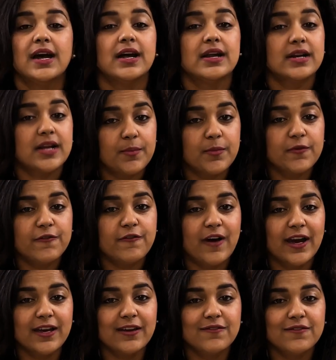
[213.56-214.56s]
Number
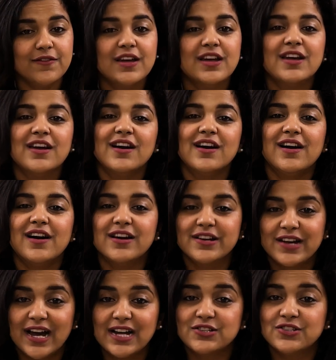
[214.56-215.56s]
5, a
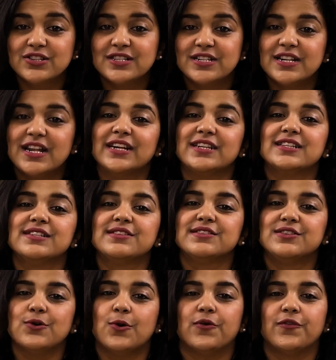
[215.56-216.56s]
gadget that
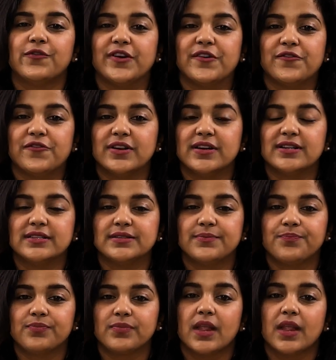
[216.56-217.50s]
is your favorite.